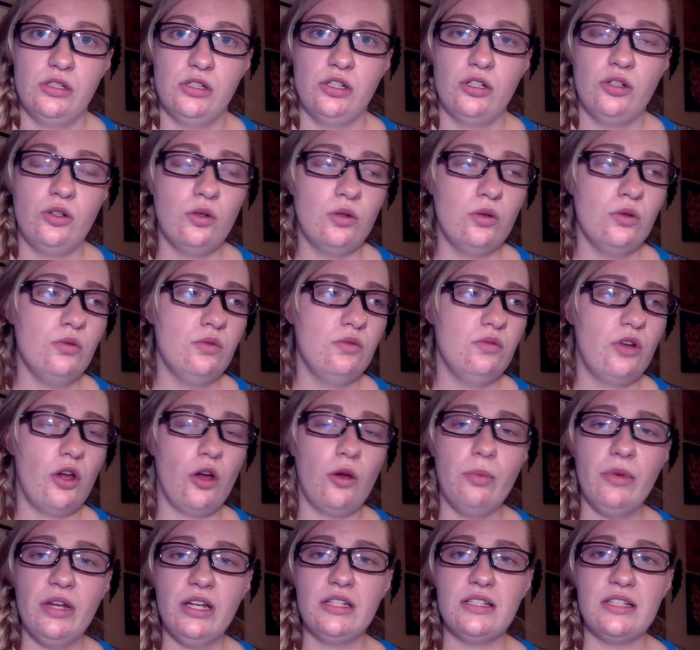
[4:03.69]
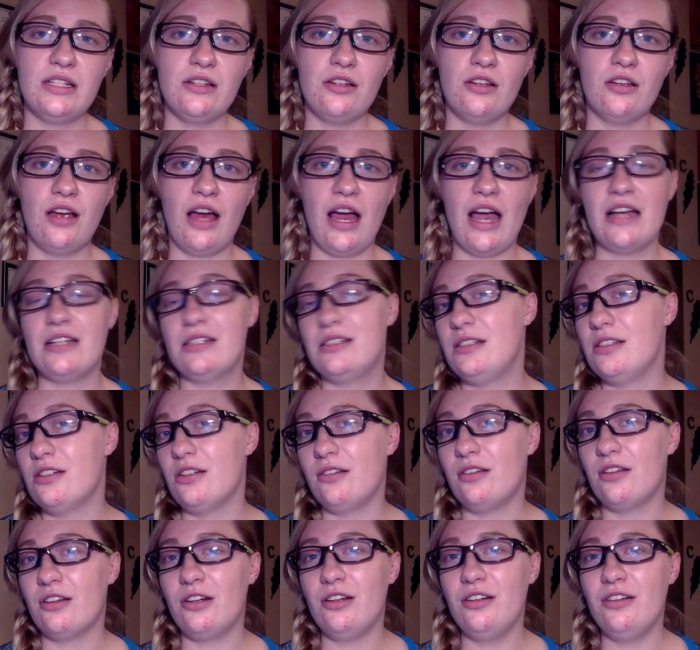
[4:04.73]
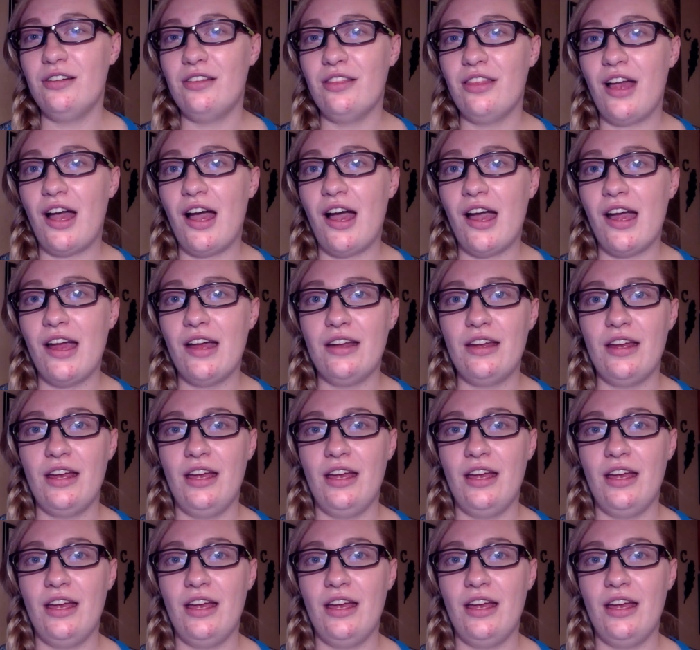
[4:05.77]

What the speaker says: Cool, no big deal. I still learned a lot